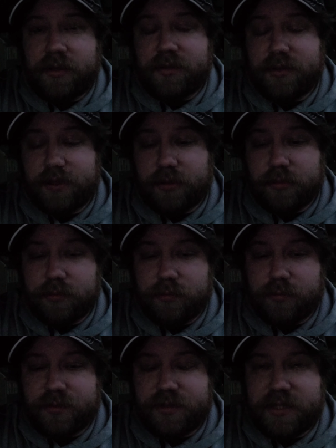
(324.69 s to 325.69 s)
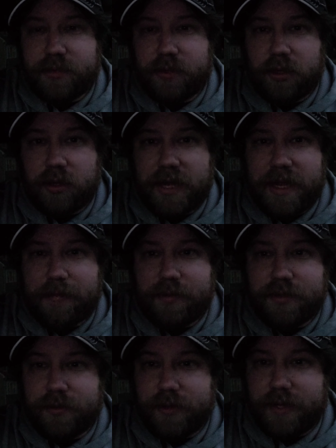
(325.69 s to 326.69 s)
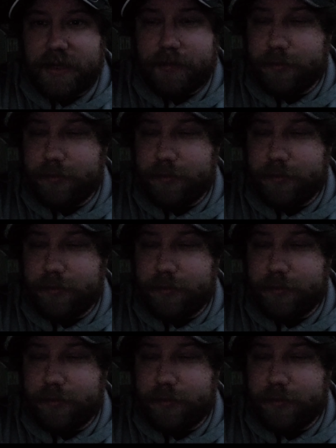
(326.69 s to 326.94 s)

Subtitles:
so we'll see what all happens with that.